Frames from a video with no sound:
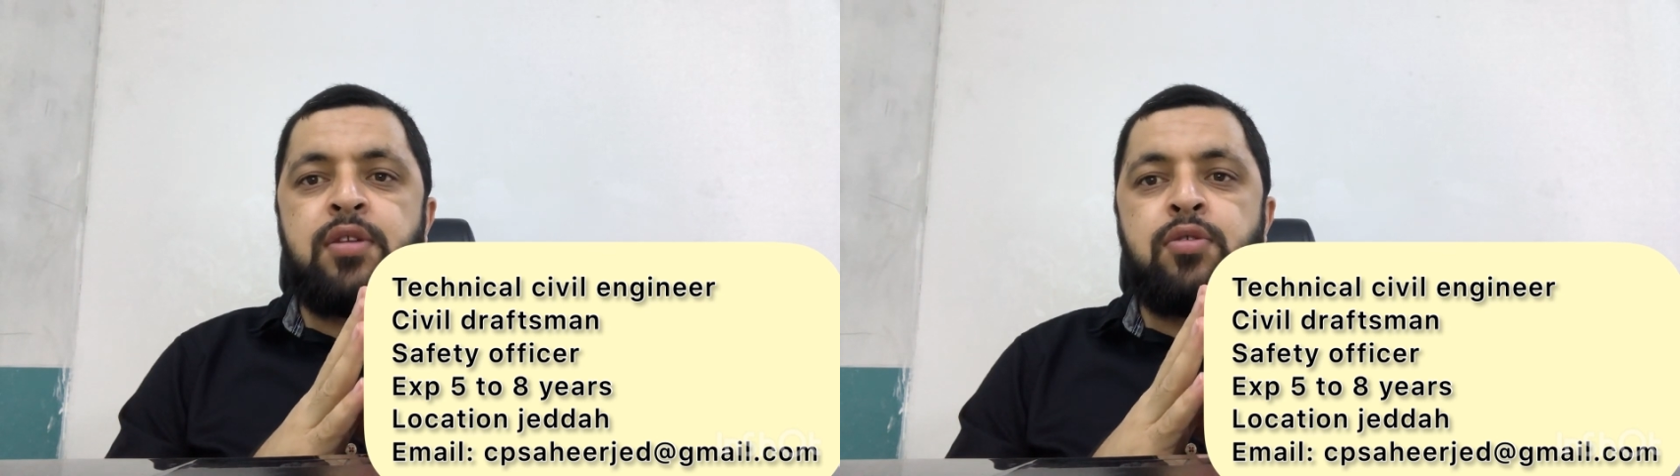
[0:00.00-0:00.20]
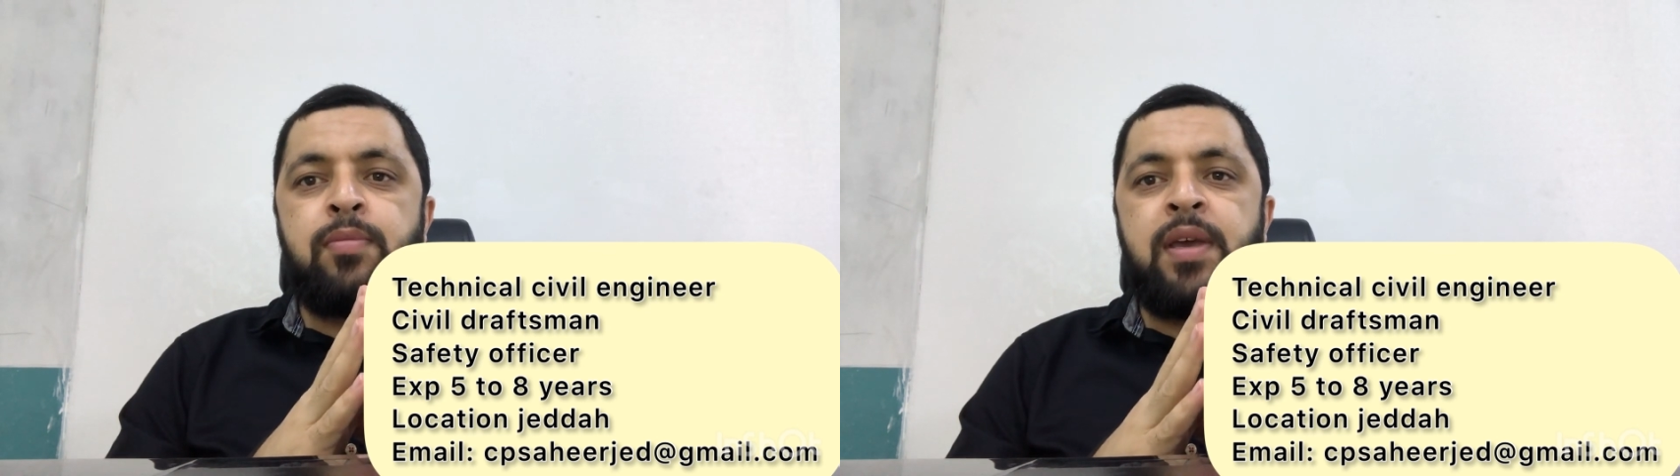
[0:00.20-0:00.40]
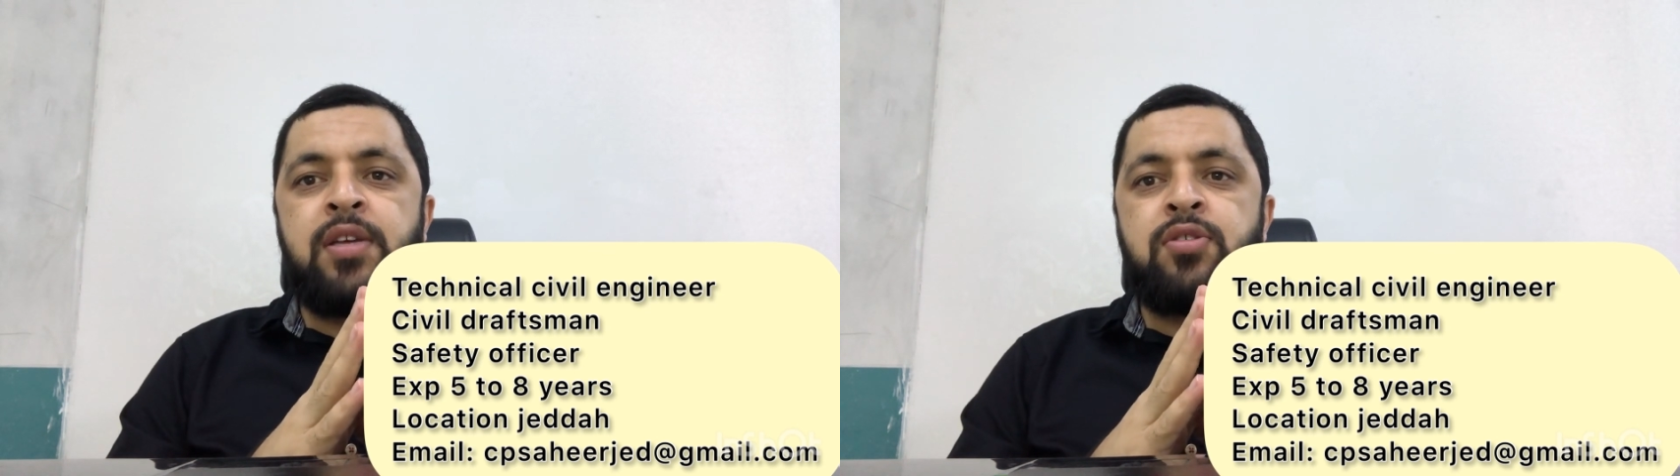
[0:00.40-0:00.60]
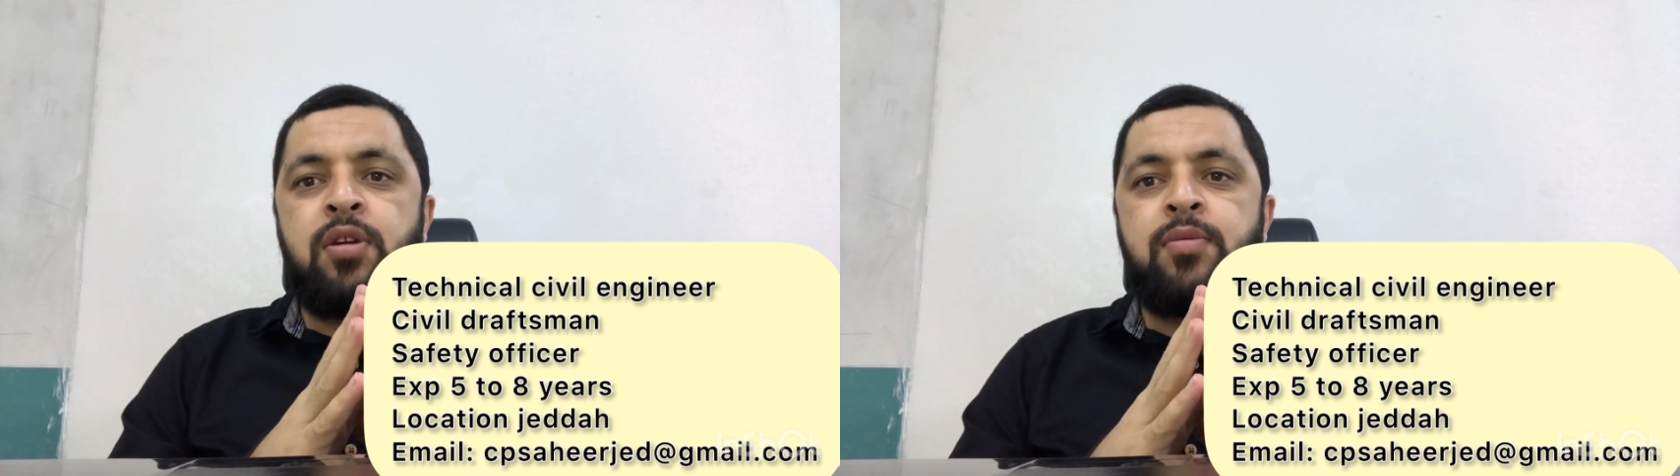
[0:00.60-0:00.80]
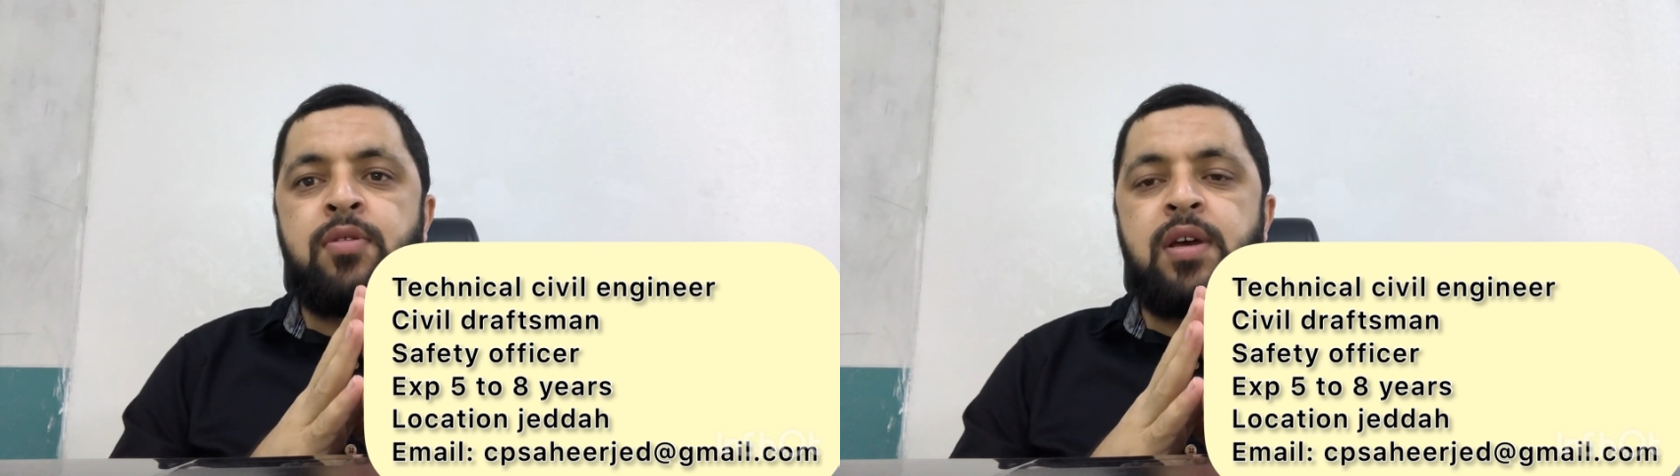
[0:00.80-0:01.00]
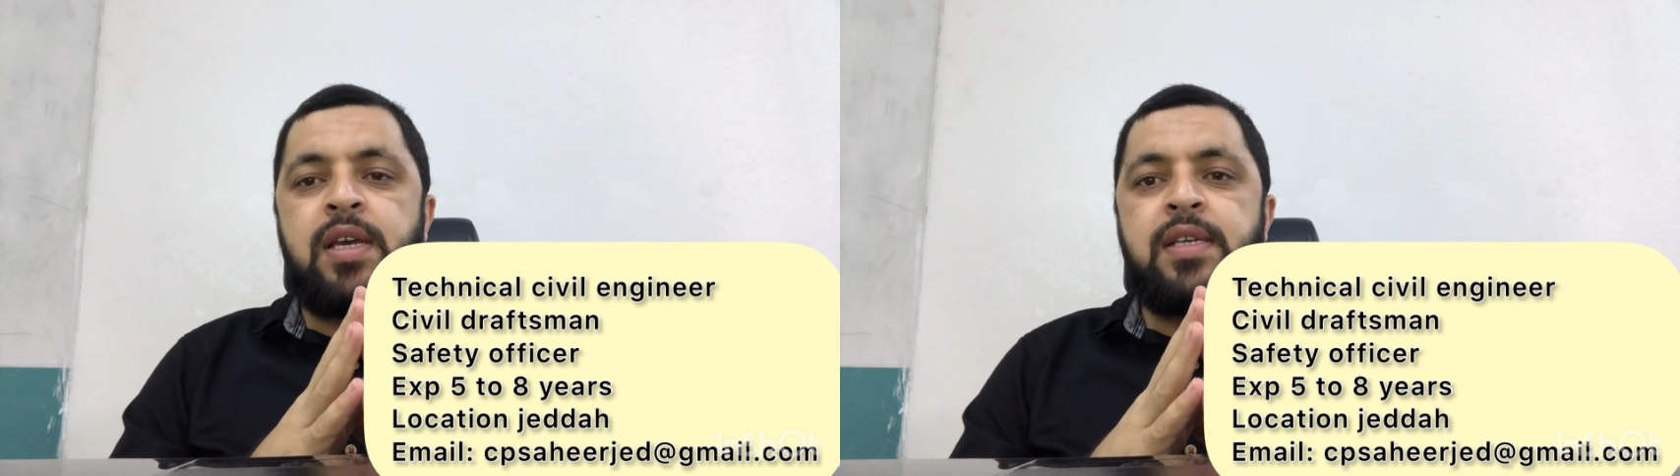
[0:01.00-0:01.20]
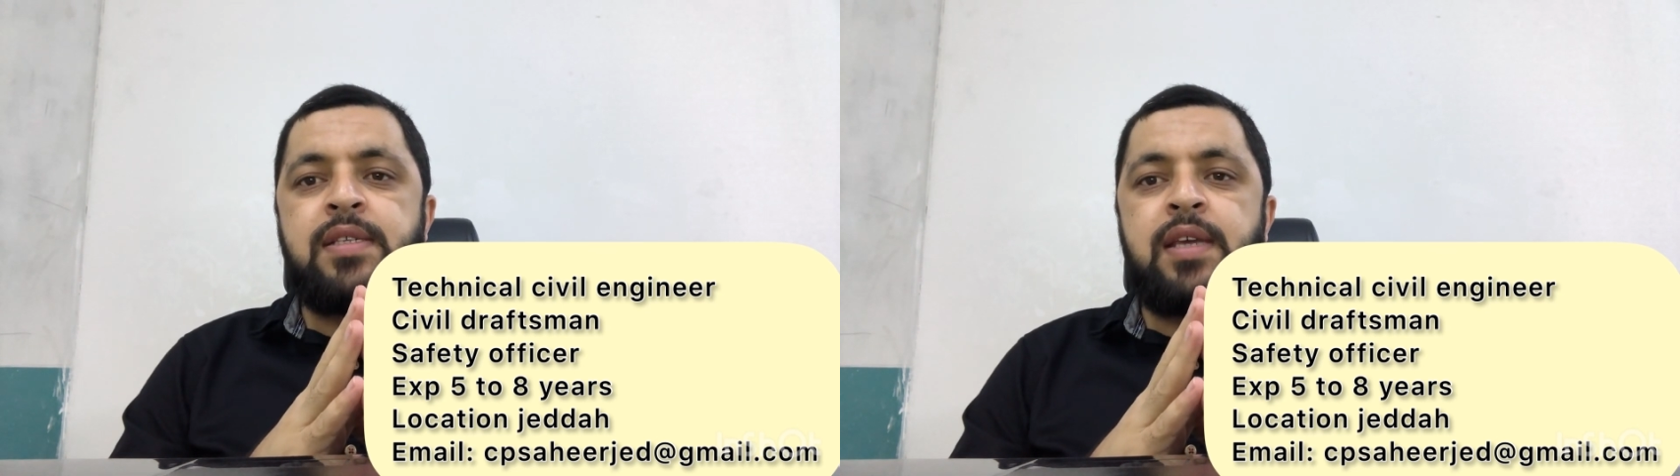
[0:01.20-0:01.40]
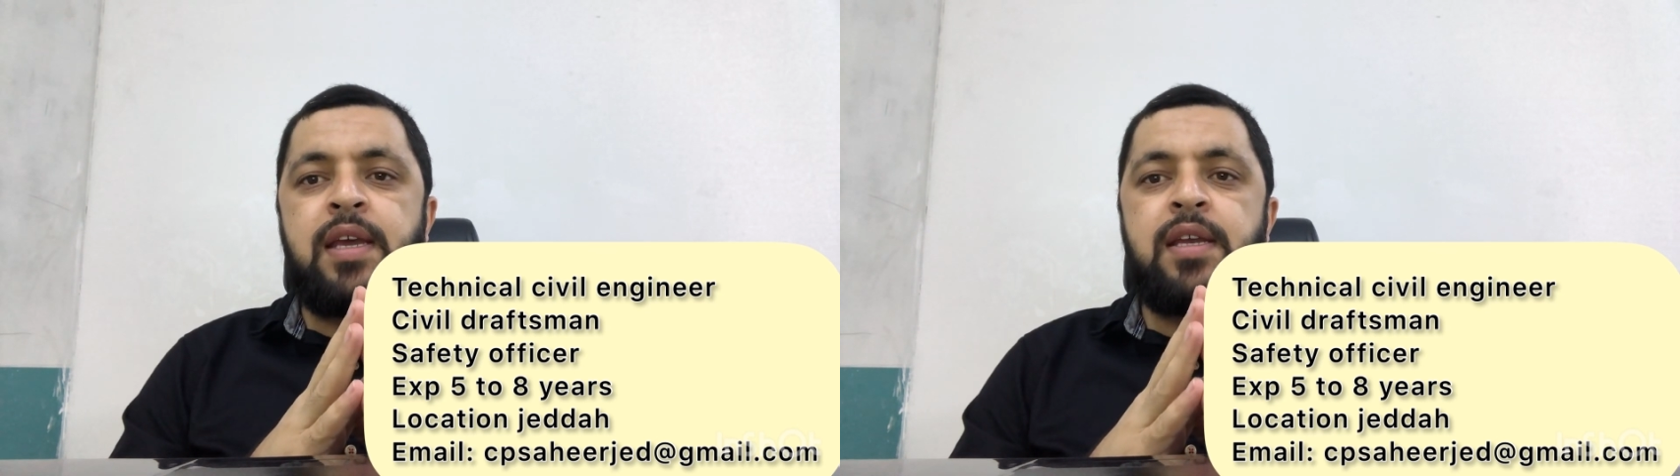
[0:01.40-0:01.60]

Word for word: to make shop drawings